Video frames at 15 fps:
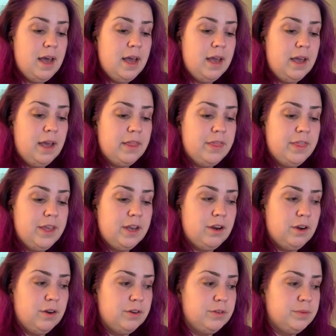I think
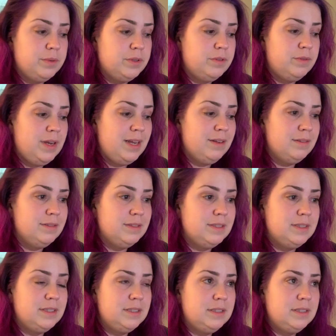hers was around